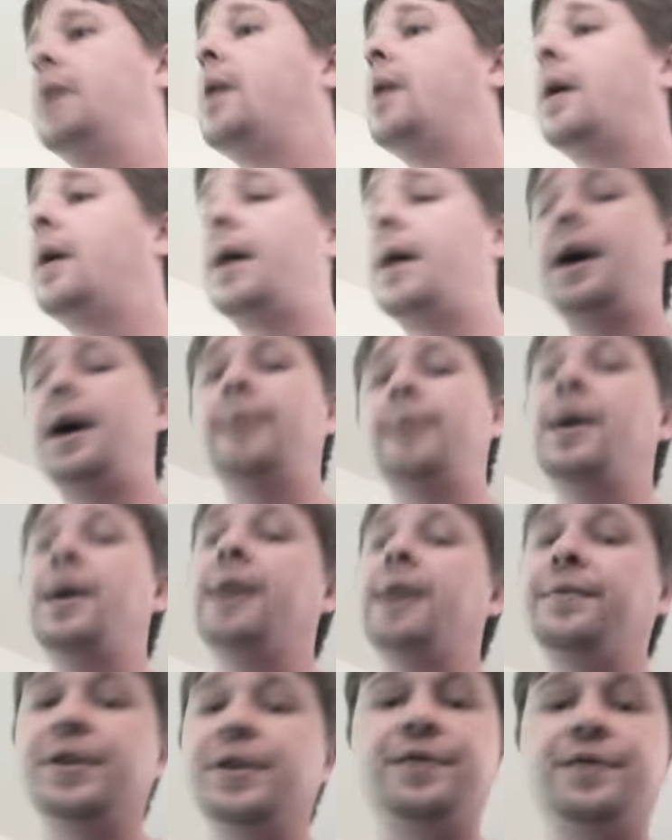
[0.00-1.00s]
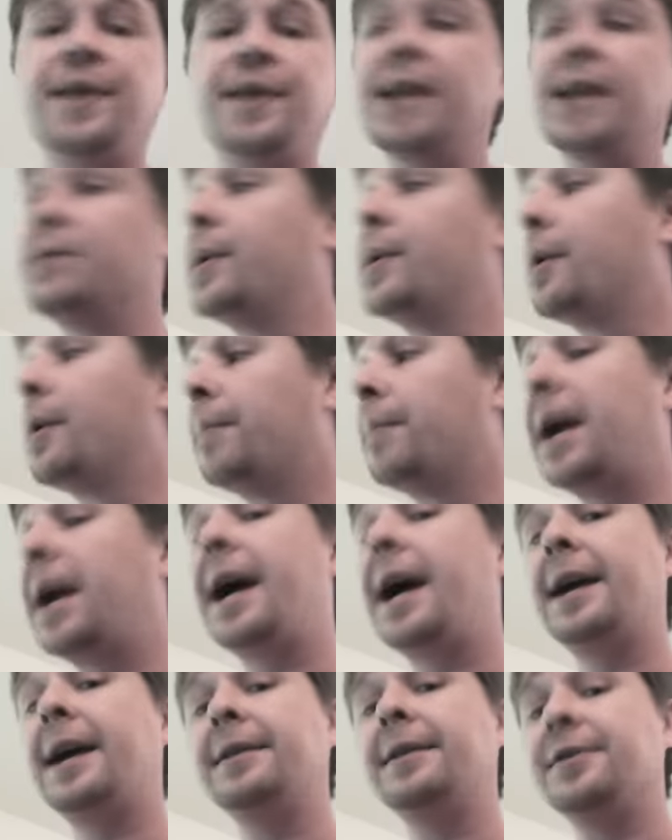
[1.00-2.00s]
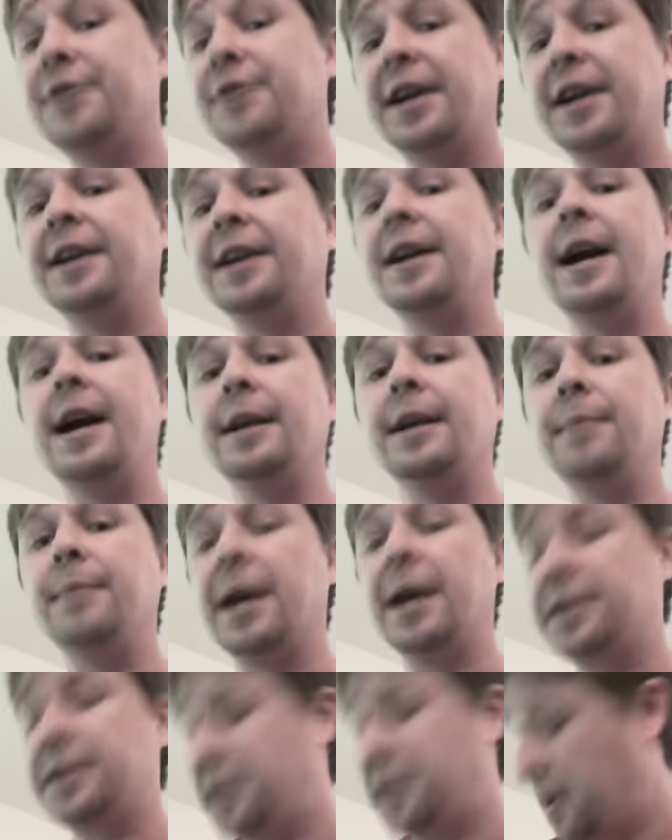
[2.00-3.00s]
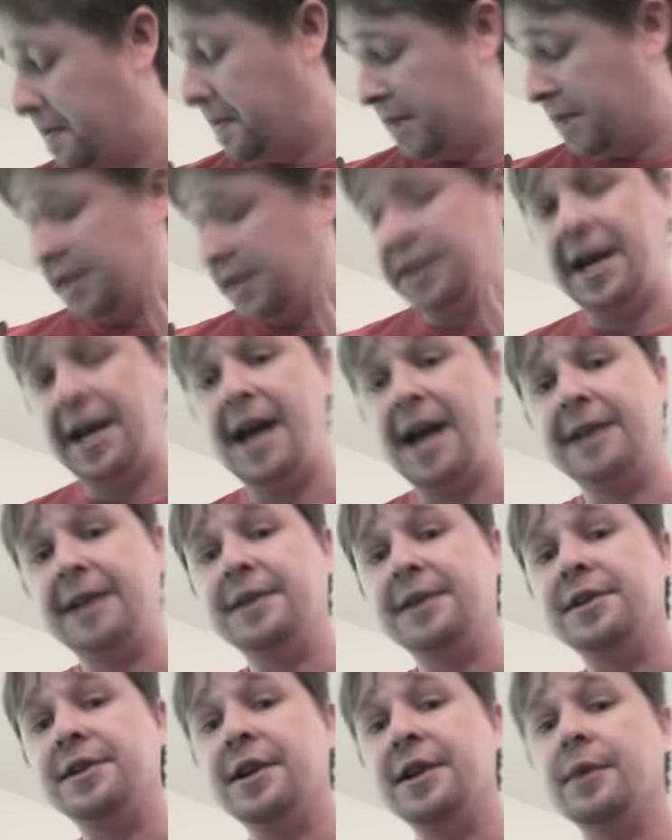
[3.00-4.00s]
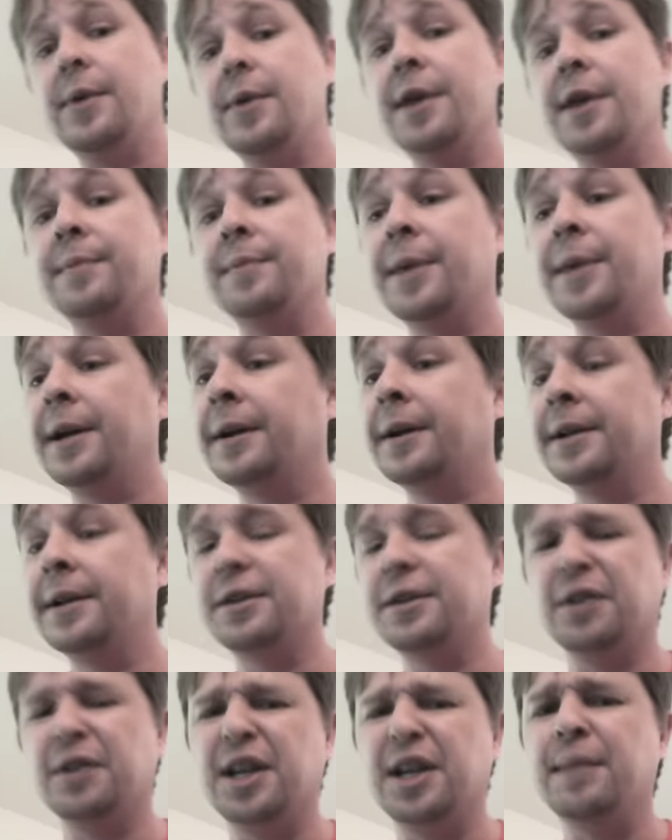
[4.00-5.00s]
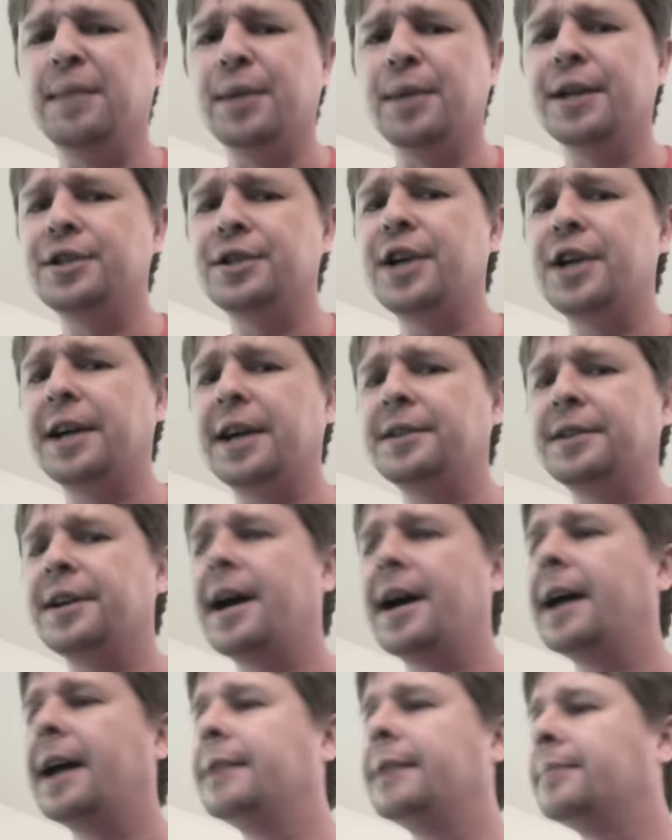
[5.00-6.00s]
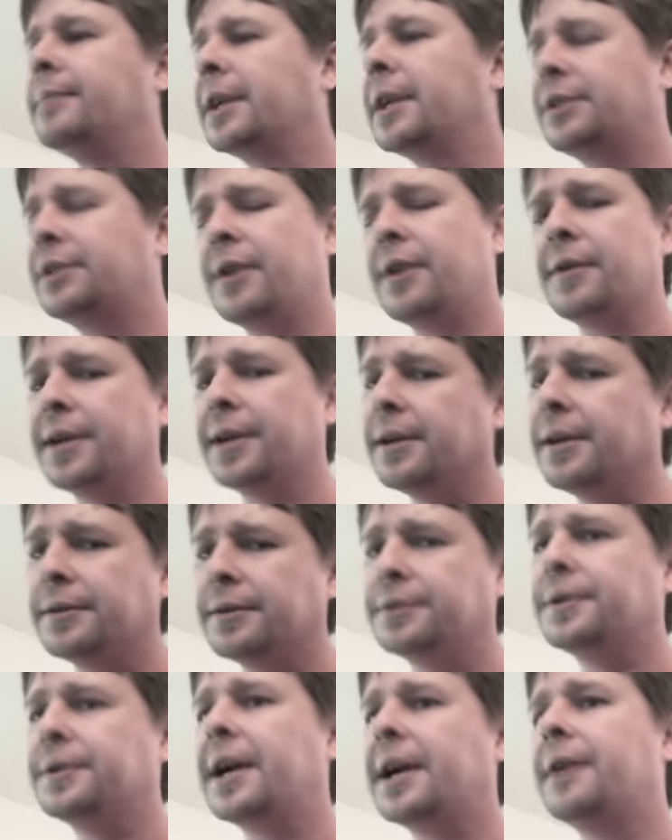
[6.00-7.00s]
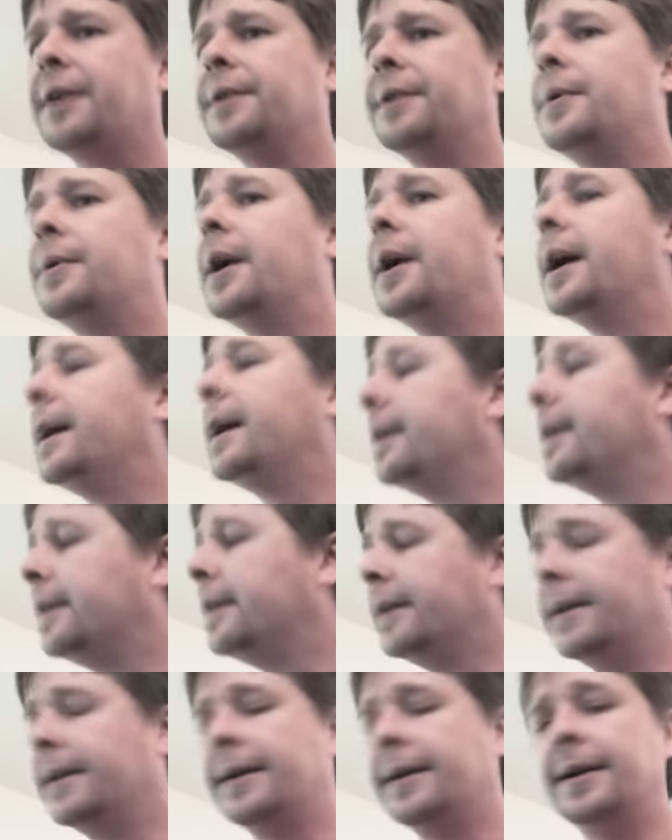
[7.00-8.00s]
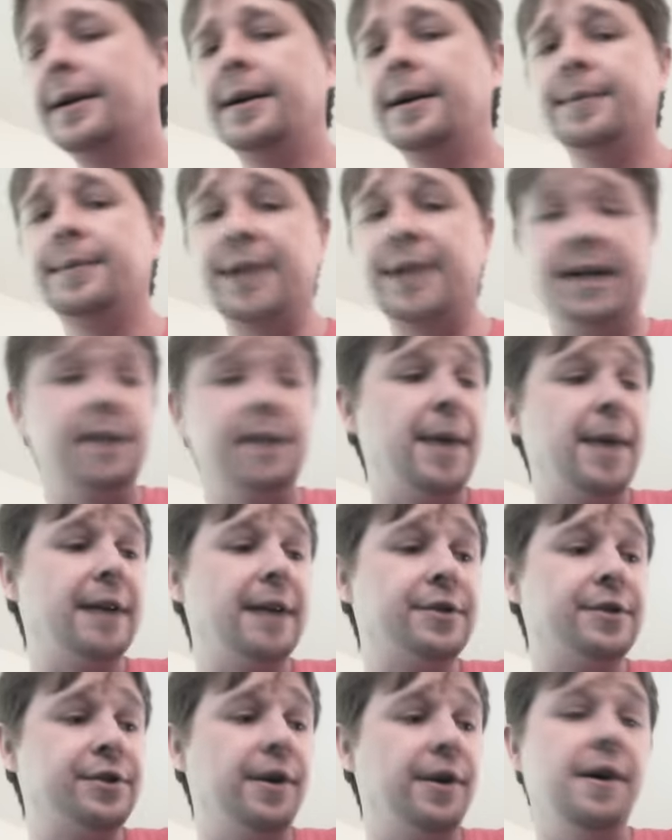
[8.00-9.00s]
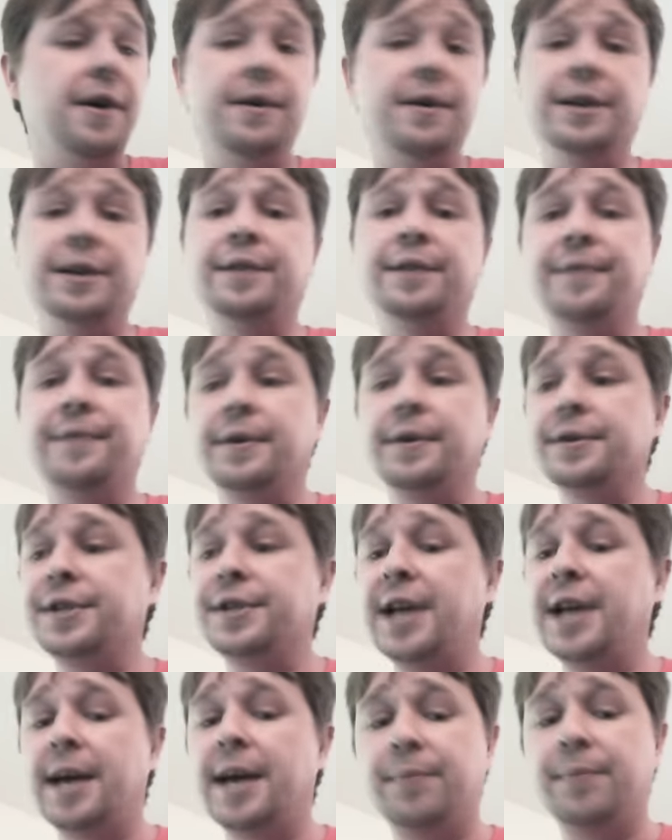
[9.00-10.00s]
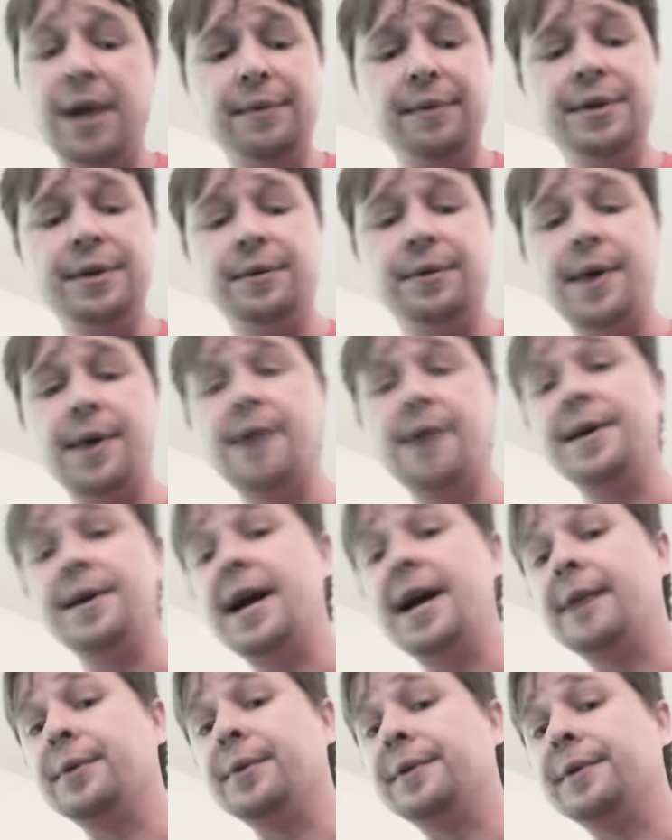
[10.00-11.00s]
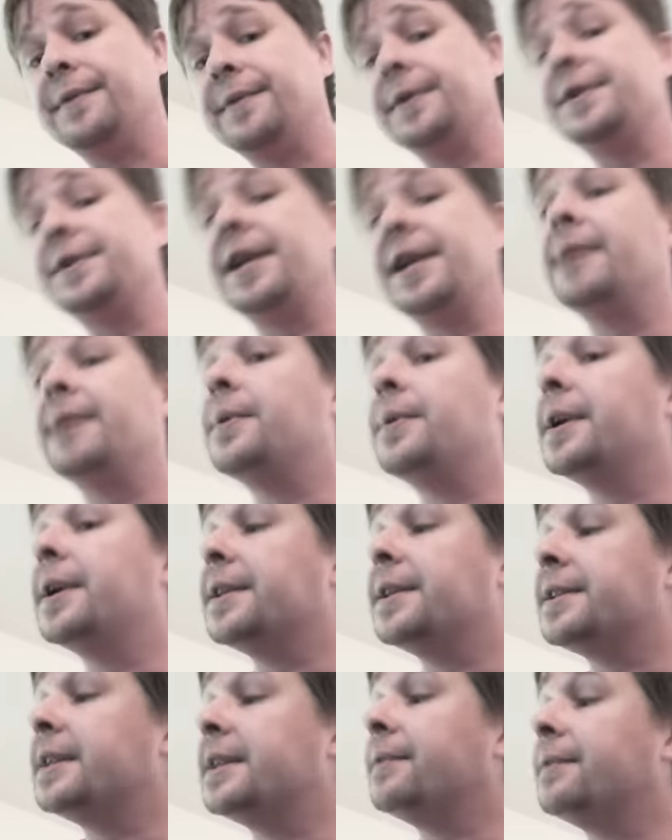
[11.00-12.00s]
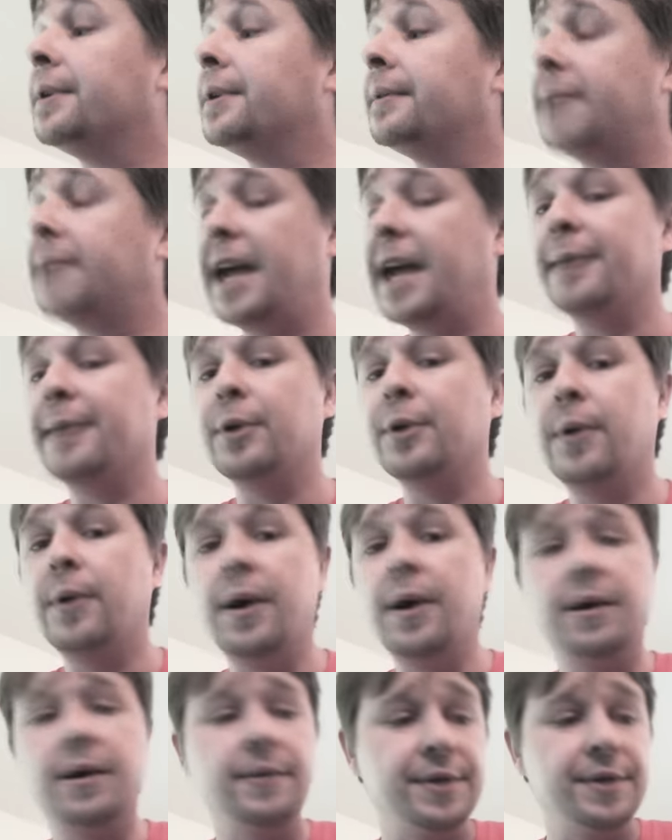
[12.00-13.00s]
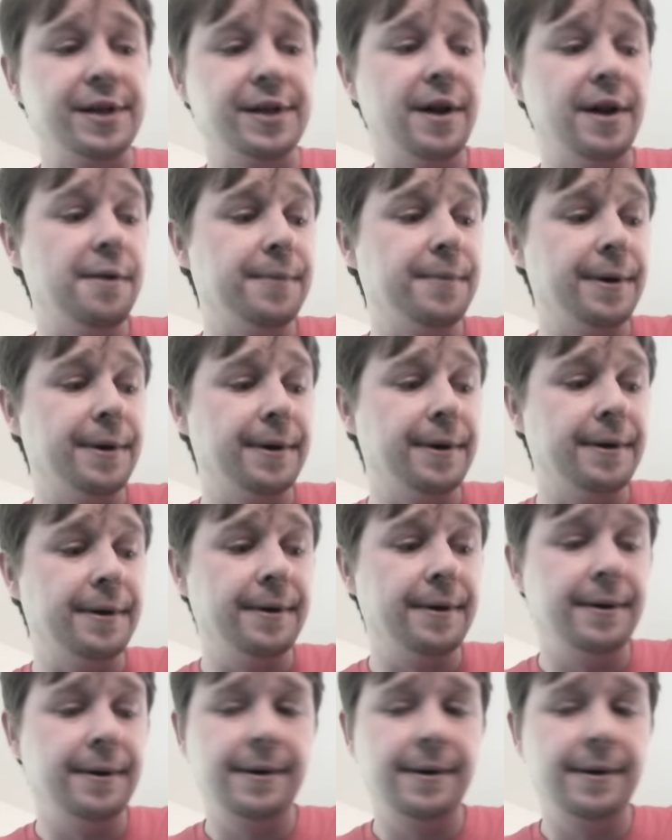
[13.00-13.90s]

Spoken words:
All right, man. Phish fans, we are back. The second night in Mexico. Even got the cactus here with me. He's going to keep me in check tonight. Make sure I don't get a little too carried away. But they come out strong in the first set. Probably the rare night where the first set wins, even. Camel walk was the opener.